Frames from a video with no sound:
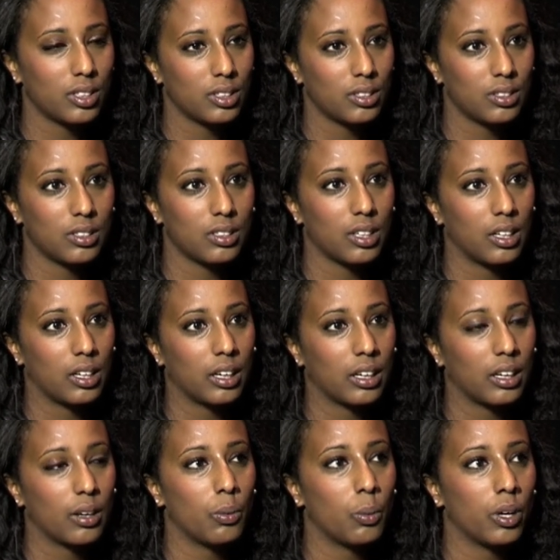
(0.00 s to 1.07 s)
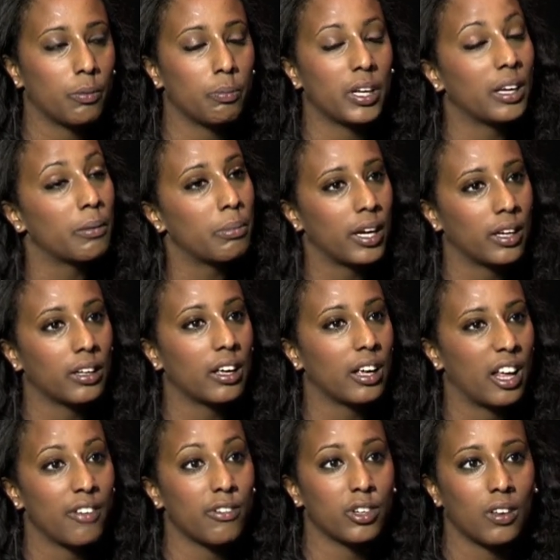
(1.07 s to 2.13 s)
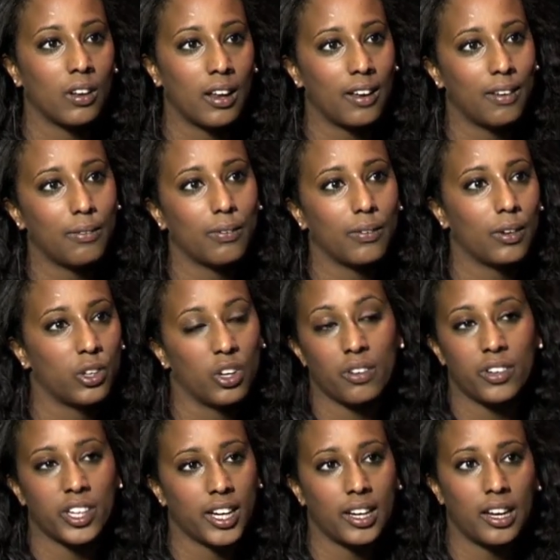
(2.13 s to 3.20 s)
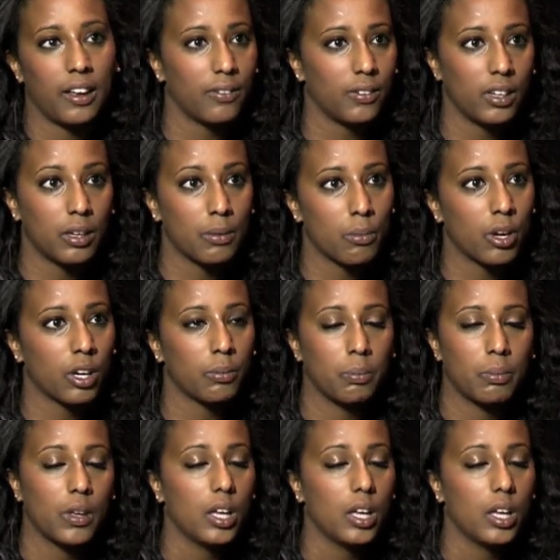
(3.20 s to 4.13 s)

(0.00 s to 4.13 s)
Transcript: It's like what a big impact it can have on your life, on your everyday life in Denmark.